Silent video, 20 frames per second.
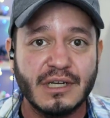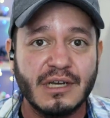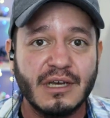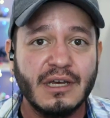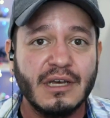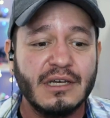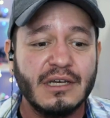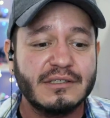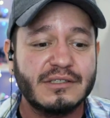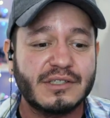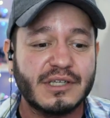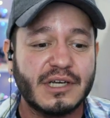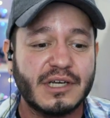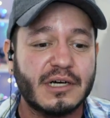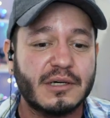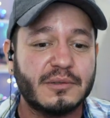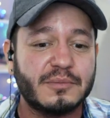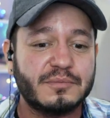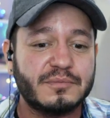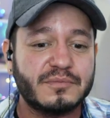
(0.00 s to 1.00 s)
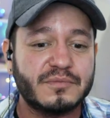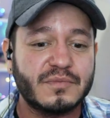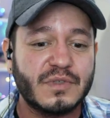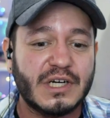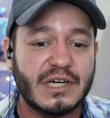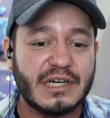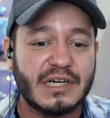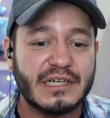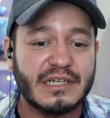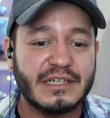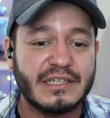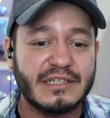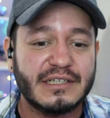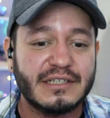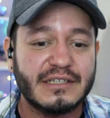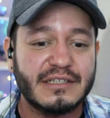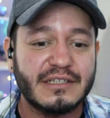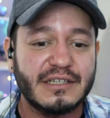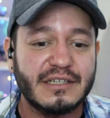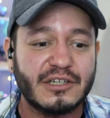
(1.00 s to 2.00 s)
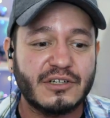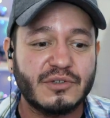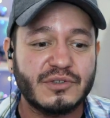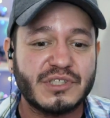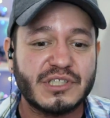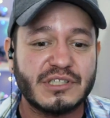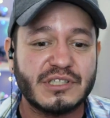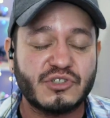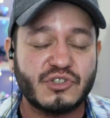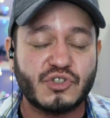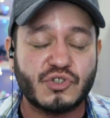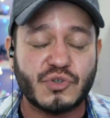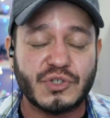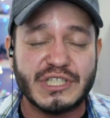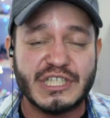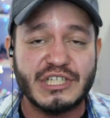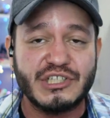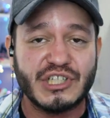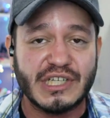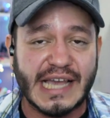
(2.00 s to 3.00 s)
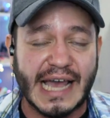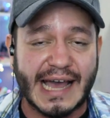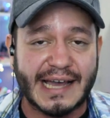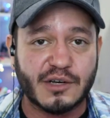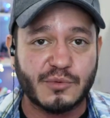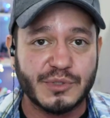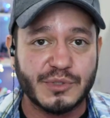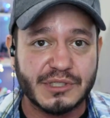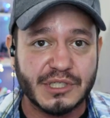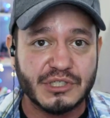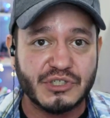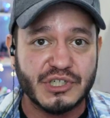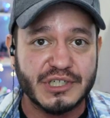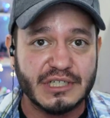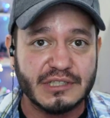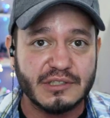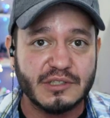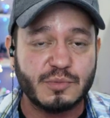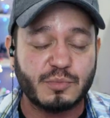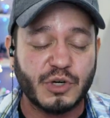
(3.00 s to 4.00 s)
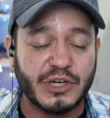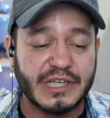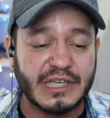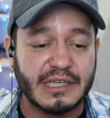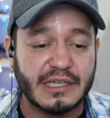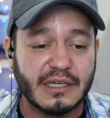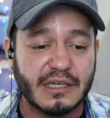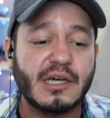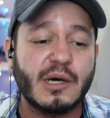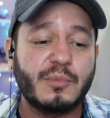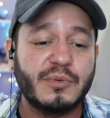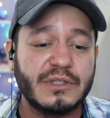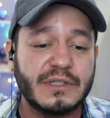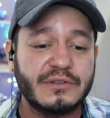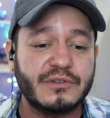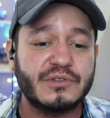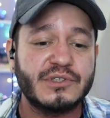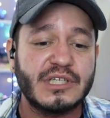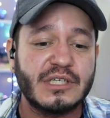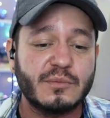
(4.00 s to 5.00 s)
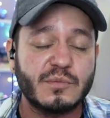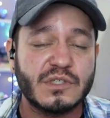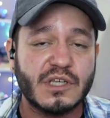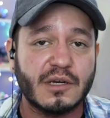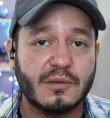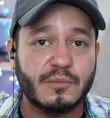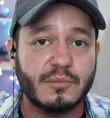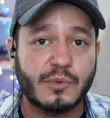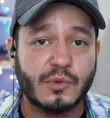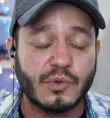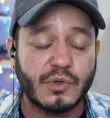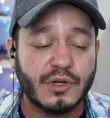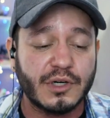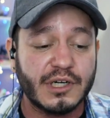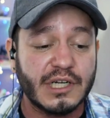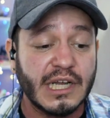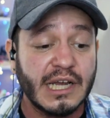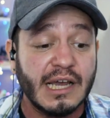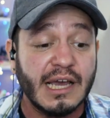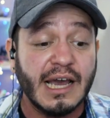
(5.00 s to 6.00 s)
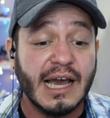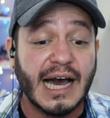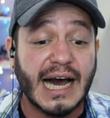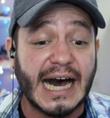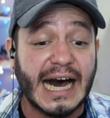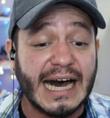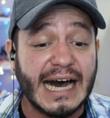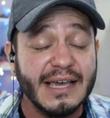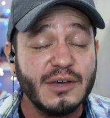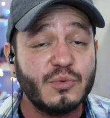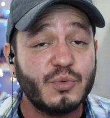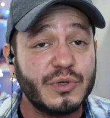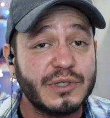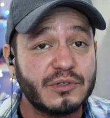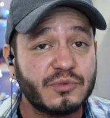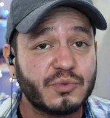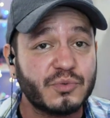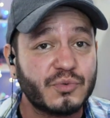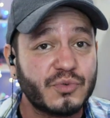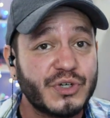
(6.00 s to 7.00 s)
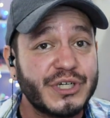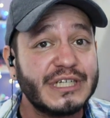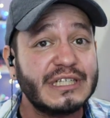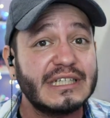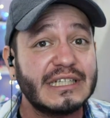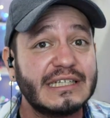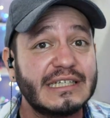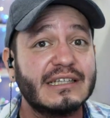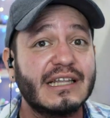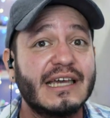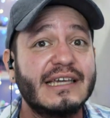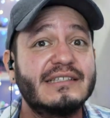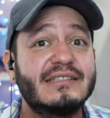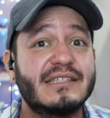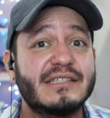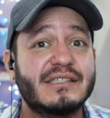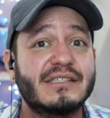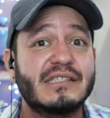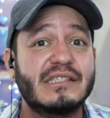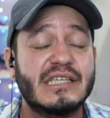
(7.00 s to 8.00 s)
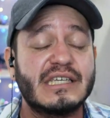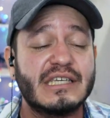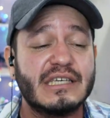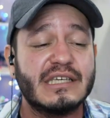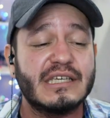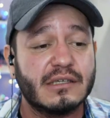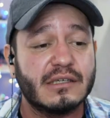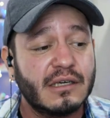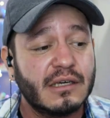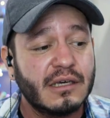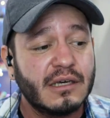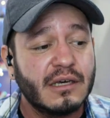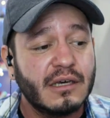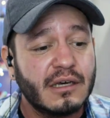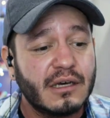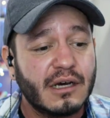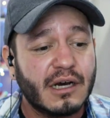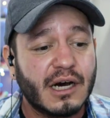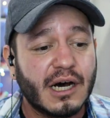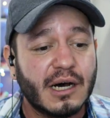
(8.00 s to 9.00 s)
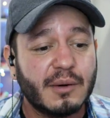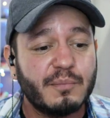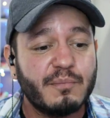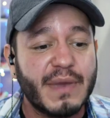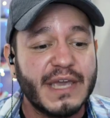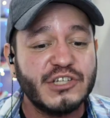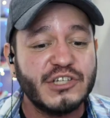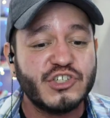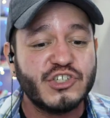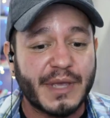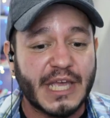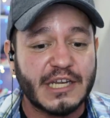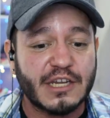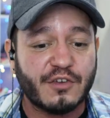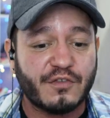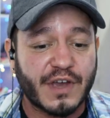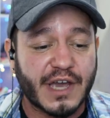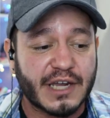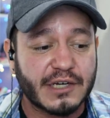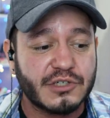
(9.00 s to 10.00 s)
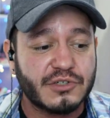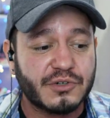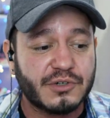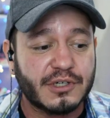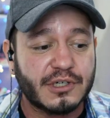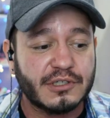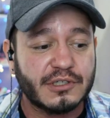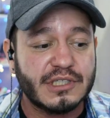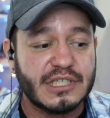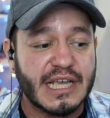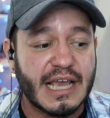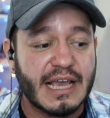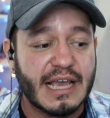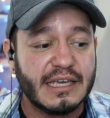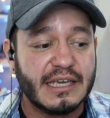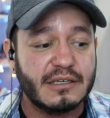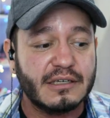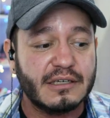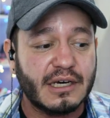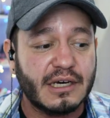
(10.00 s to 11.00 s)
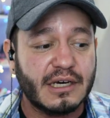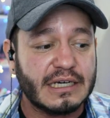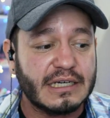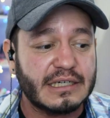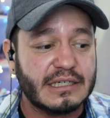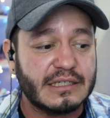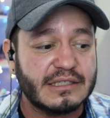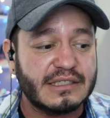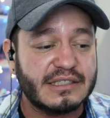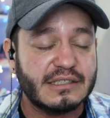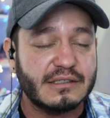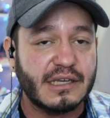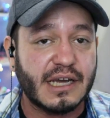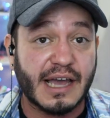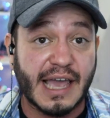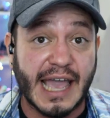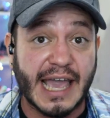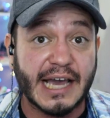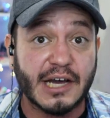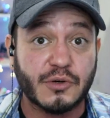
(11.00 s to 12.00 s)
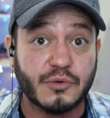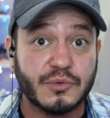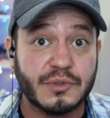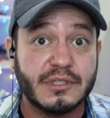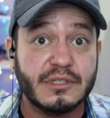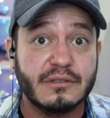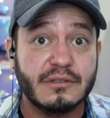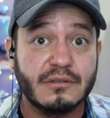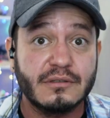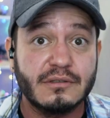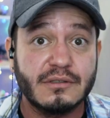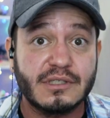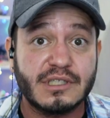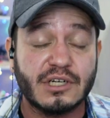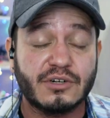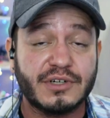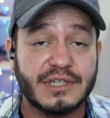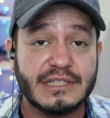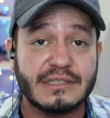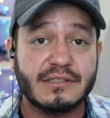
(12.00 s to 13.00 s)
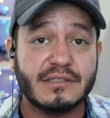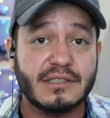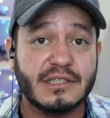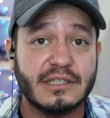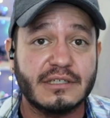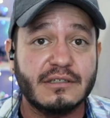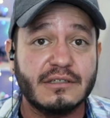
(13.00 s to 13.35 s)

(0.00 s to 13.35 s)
some uh, you know, strategic acquisitions, bringing a couple other teams on board. I would really like to see a major manufacturer take a, a Hound seriously,